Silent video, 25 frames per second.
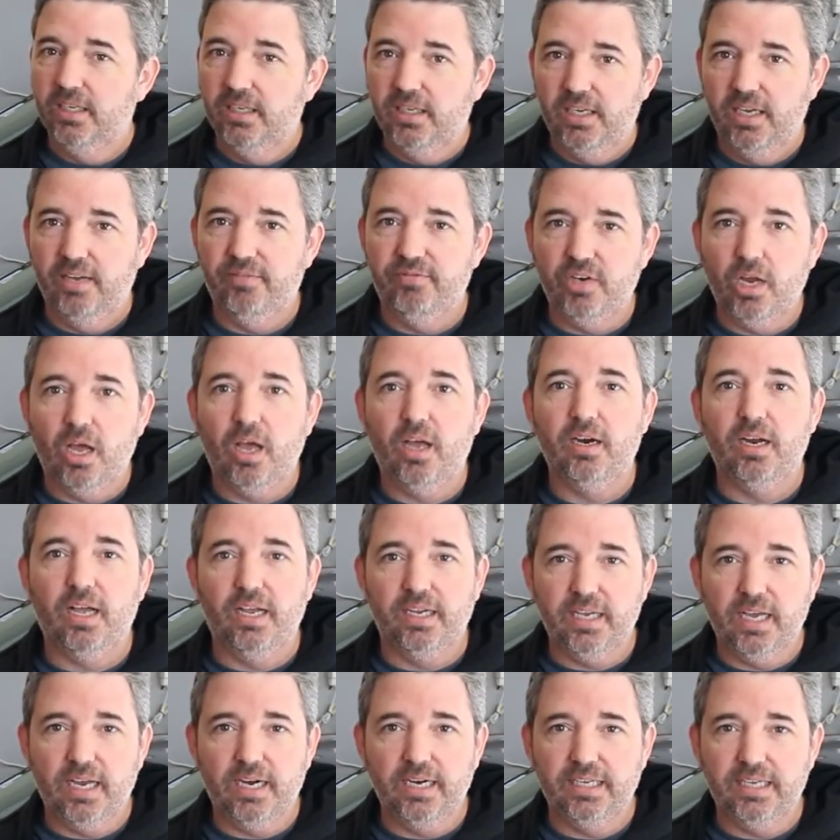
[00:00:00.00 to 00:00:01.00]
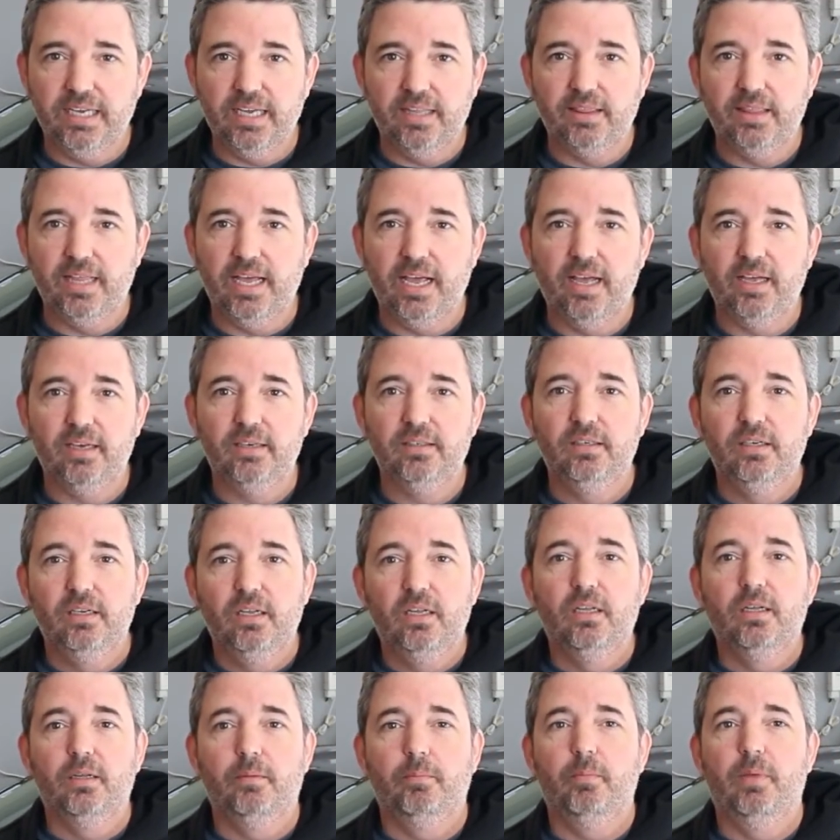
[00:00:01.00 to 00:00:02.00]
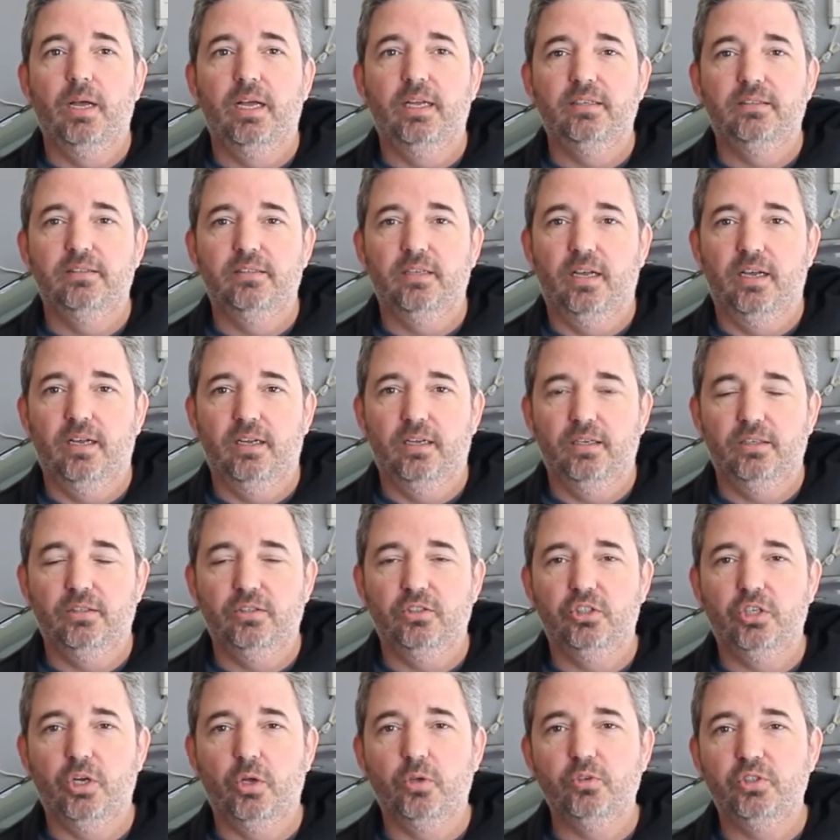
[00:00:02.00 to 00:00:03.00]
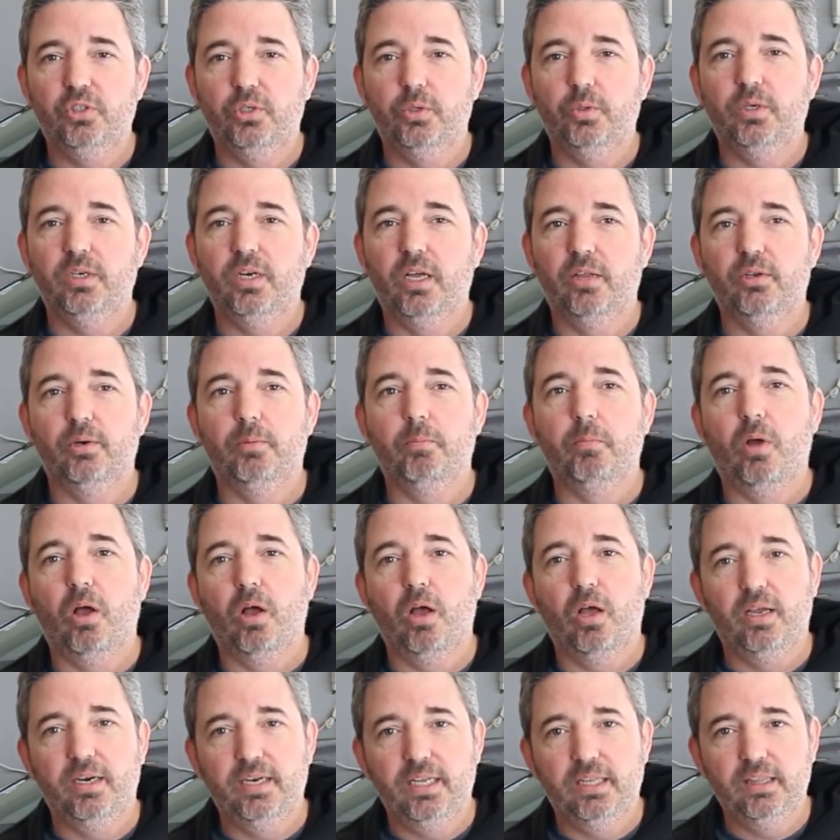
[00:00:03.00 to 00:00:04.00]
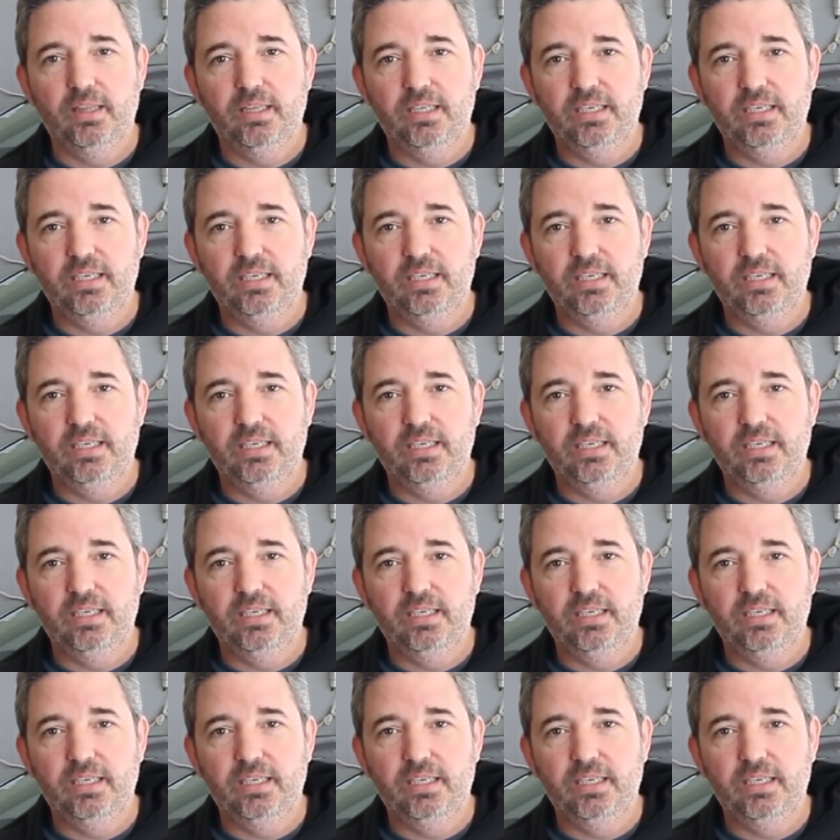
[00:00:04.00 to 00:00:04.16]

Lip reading: If not, I kind of get that, but it shows you another mod at